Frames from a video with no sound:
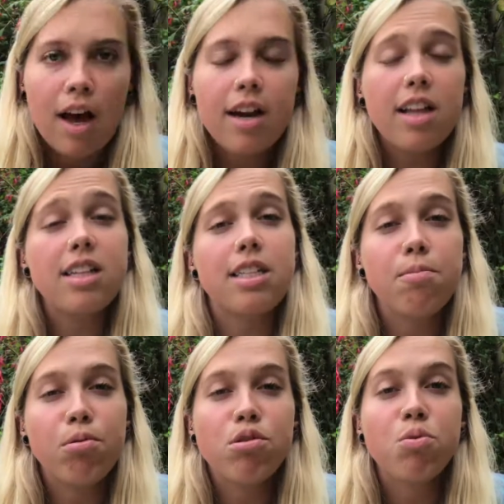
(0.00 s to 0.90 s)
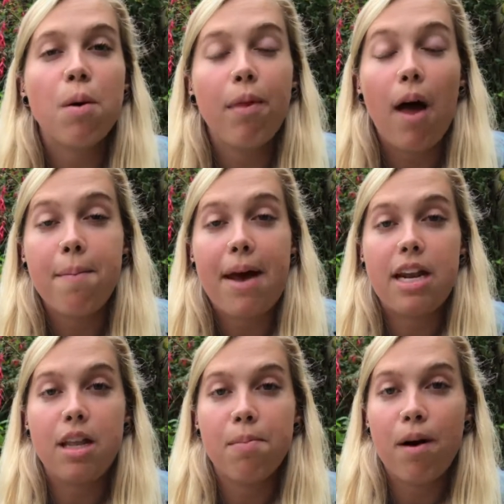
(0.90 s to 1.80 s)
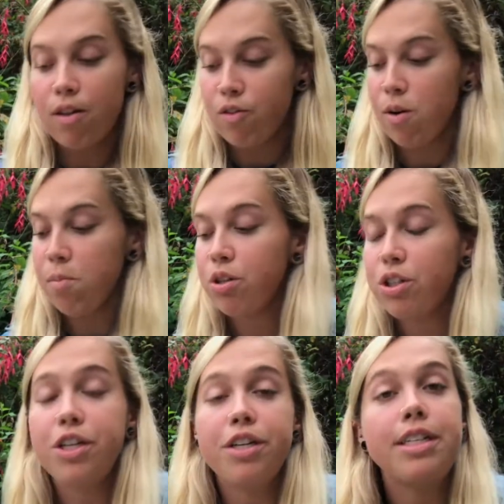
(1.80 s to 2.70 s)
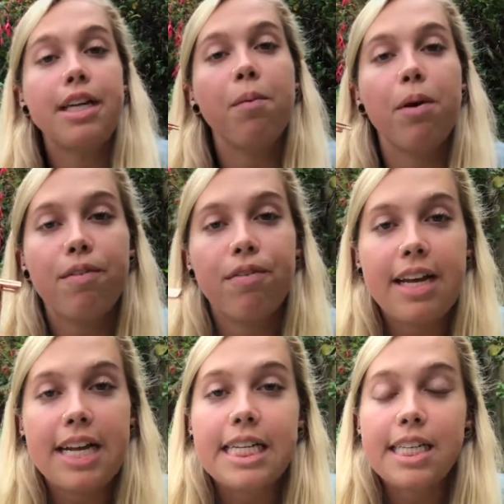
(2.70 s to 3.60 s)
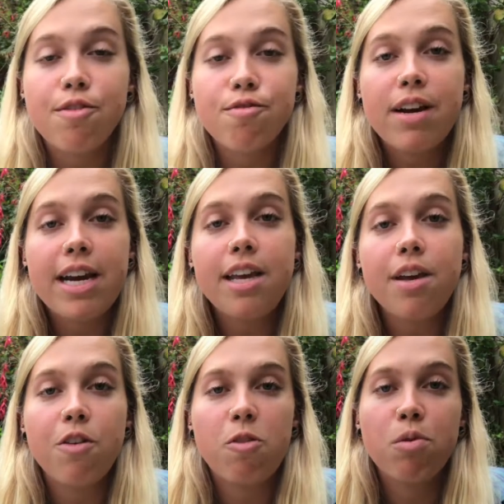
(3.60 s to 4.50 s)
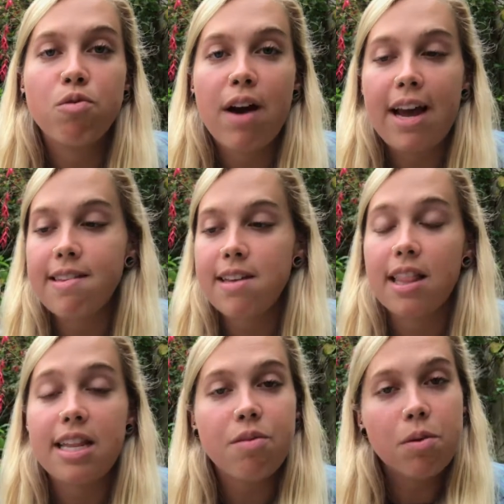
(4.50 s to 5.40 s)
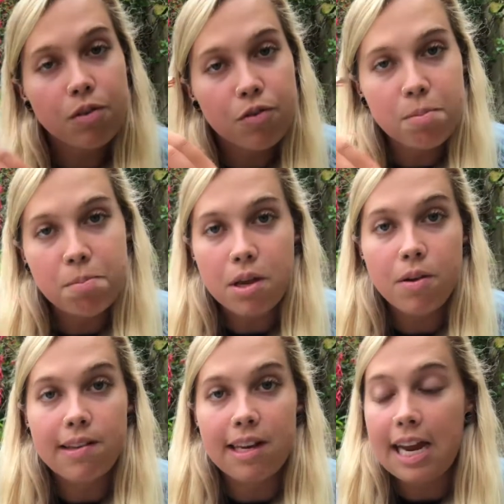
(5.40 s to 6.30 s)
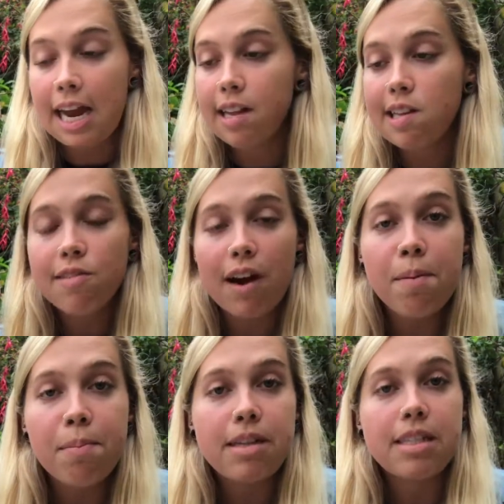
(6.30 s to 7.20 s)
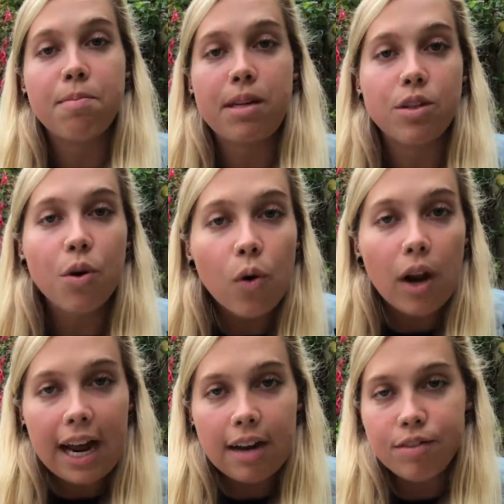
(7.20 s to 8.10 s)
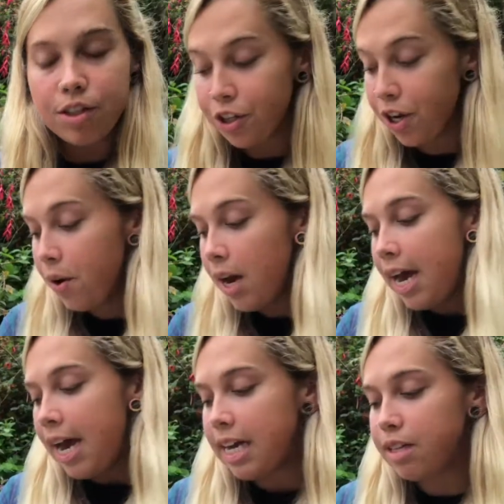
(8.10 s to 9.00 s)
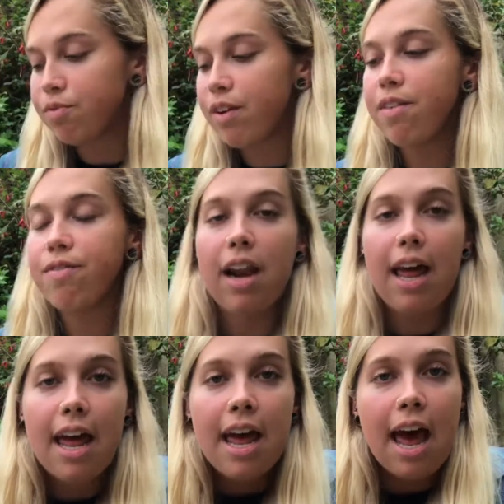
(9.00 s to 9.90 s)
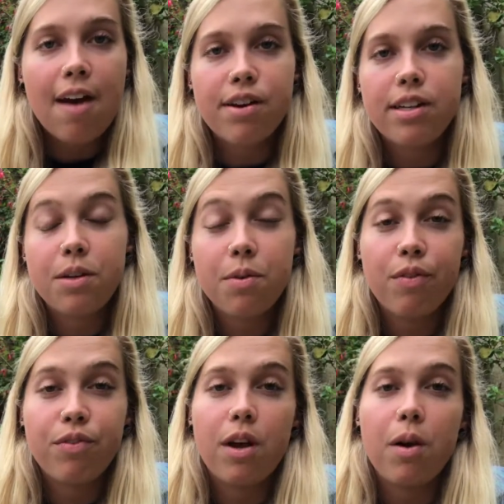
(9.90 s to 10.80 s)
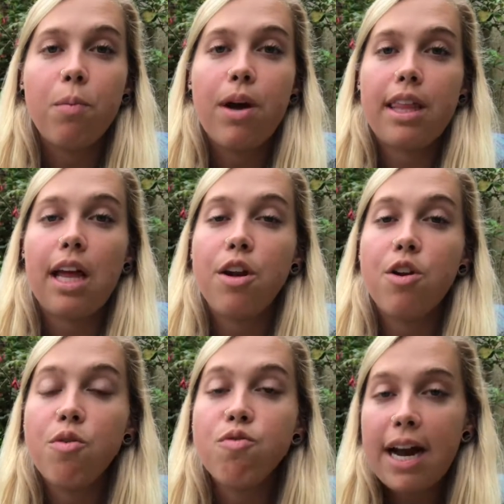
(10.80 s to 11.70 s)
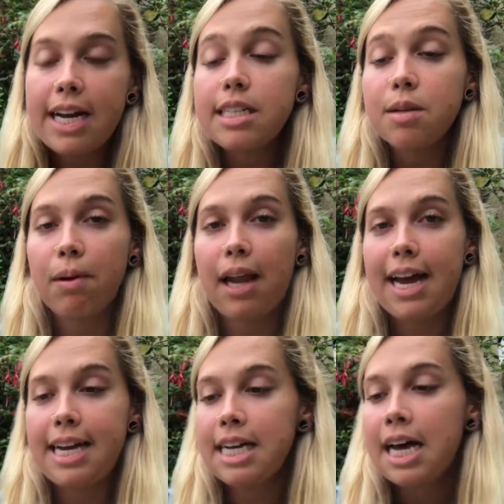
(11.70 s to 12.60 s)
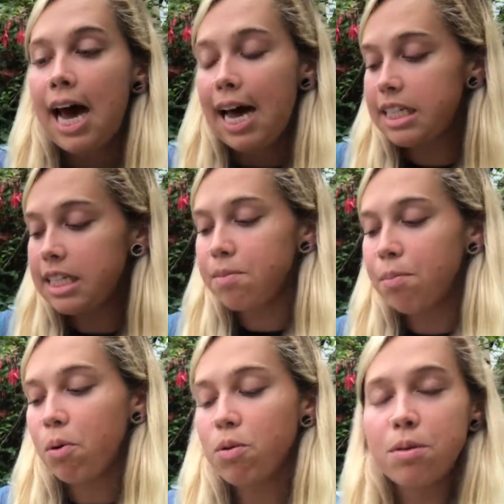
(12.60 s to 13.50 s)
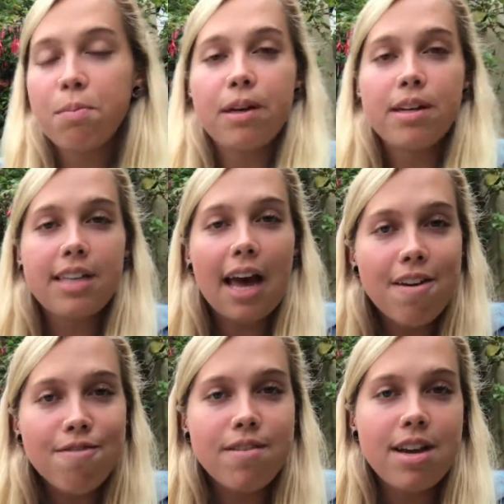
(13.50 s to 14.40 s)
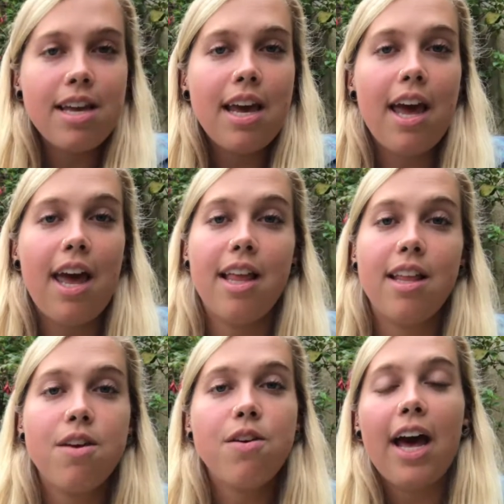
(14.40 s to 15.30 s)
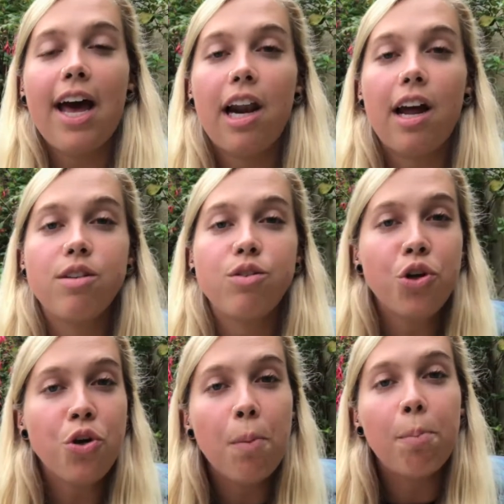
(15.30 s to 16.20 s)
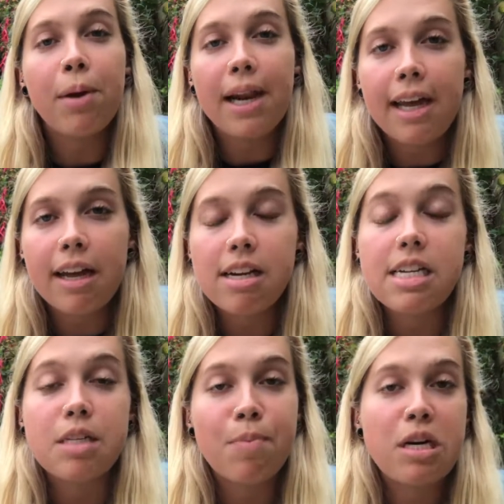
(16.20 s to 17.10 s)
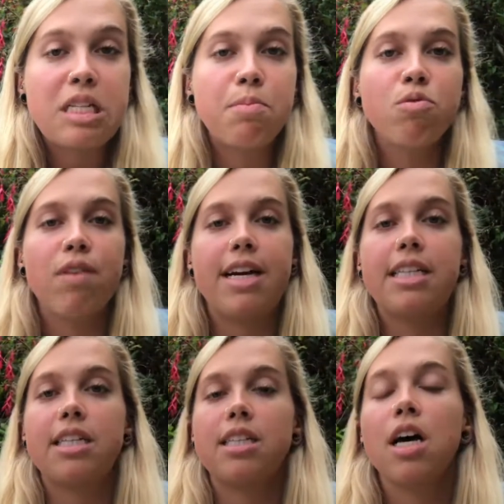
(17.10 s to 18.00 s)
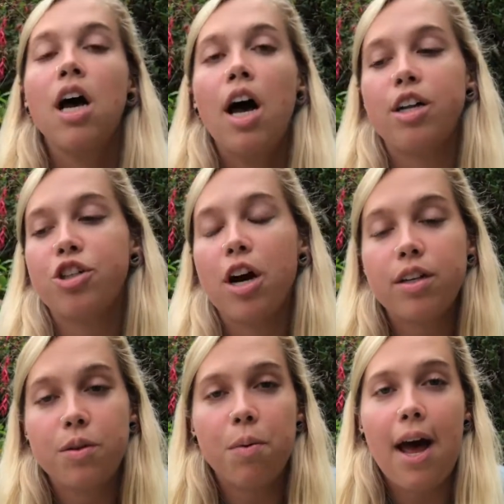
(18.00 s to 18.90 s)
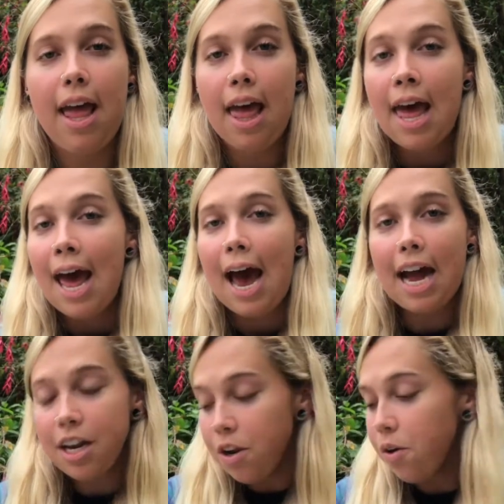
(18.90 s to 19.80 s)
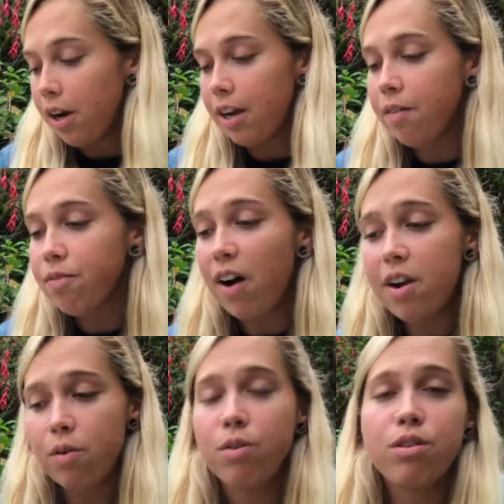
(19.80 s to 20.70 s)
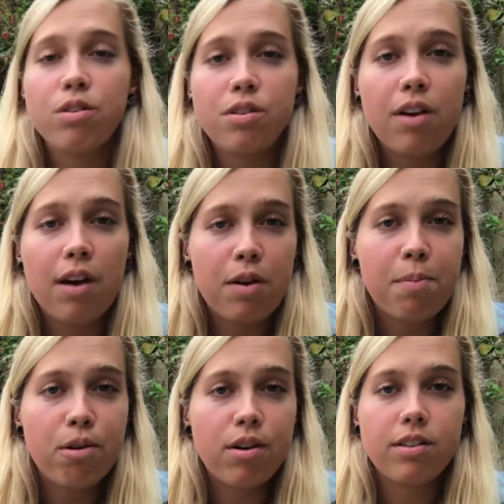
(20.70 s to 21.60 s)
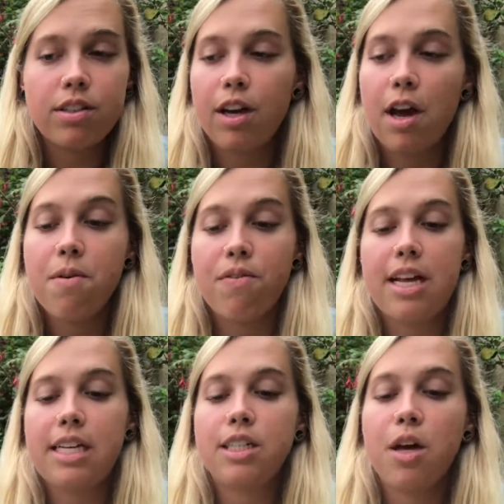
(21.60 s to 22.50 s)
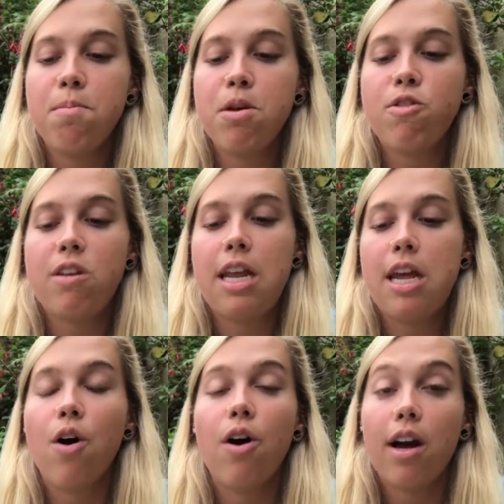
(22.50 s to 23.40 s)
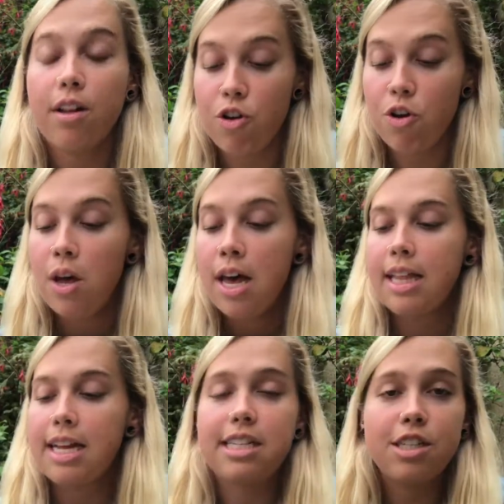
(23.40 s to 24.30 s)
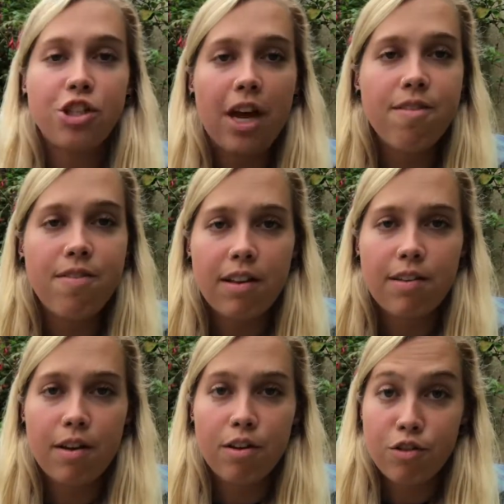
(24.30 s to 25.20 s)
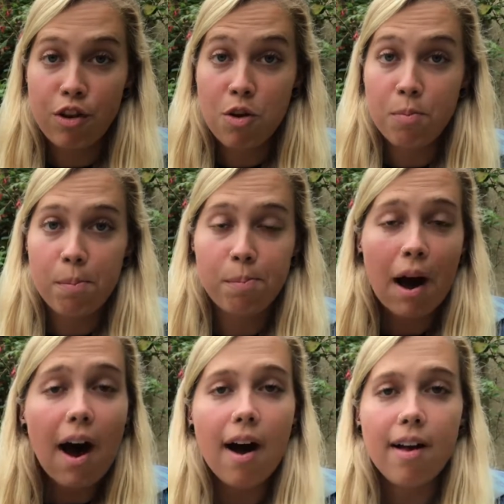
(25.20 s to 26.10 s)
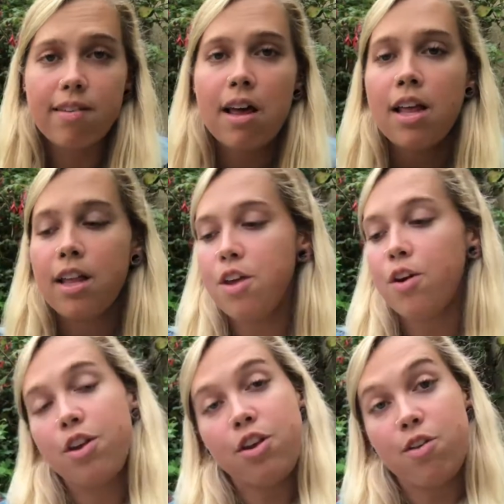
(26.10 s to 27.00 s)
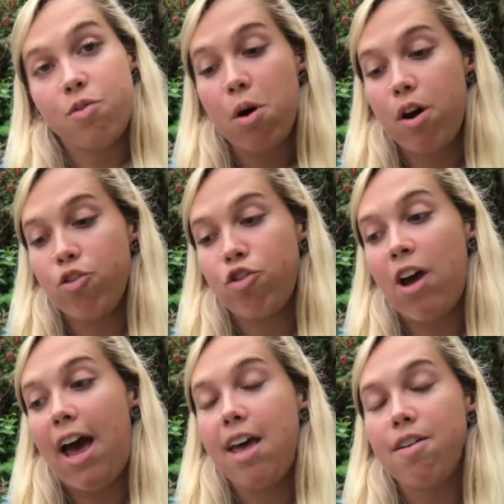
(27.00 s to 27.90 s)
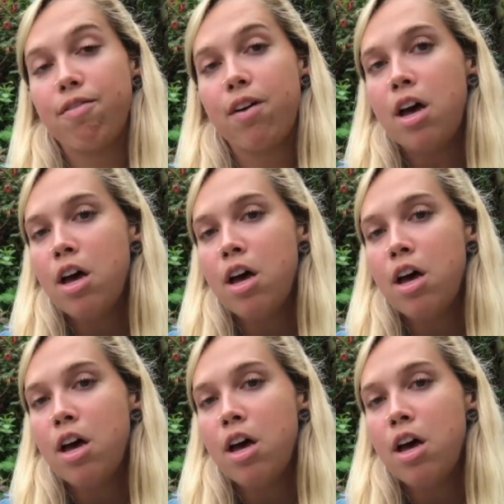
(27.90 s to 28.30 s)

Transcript: Another simple swap that I made in the bathroom was using one of these, a reusable razor, and this one's from Mutiny, and it's great because it means all I have to do is refill it every so often with a new razor blade. And this is important because every year in the UK alone 2 billion disposable razors are chucked away, and you can find all sorts of lovely products to go with this. So Mutiny do these shaving soap bars that you can use while you shave.